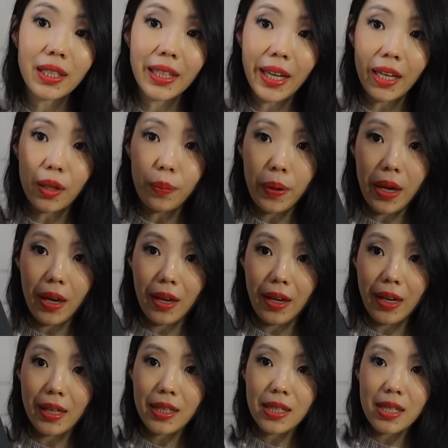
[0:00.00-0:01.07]
leg
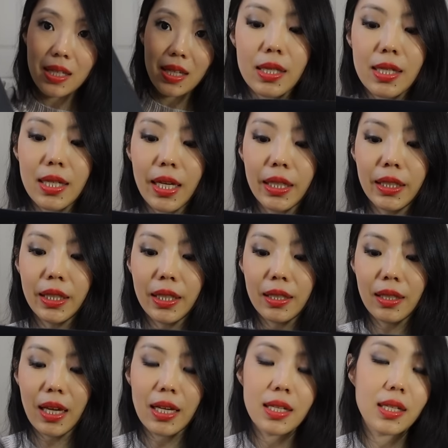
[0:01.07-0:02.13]
pants, slightly
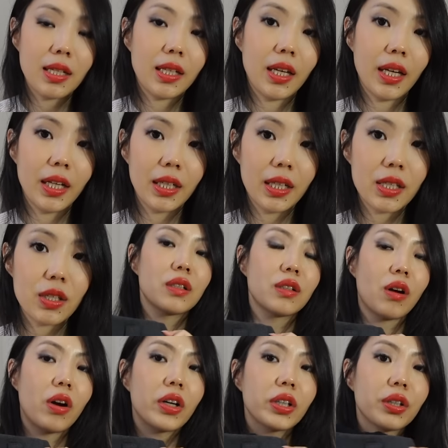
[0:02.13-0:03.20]
elasticated,
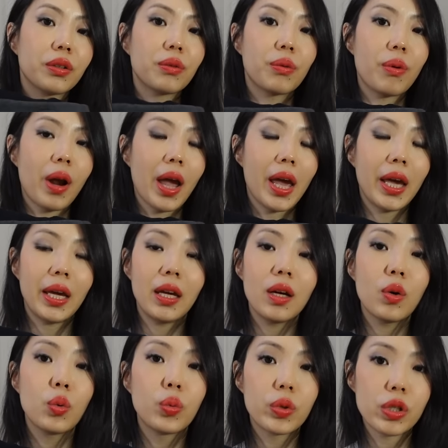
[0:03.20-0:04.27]
dark gray
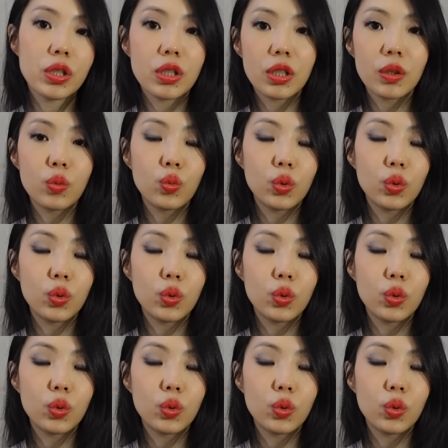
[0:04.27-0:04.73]
worsted